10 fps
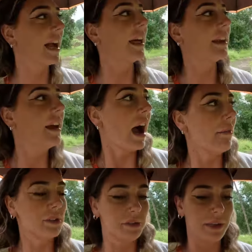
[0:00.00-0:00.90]
And
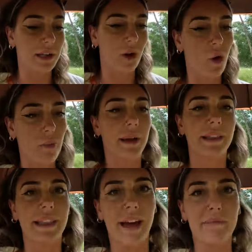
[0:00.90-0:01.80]
I'm just really
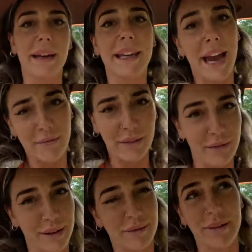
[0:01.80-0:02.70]
hoping that my
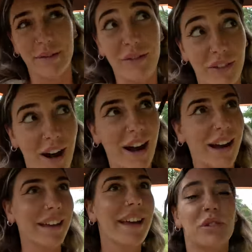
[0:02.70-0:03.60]
camera will be fine.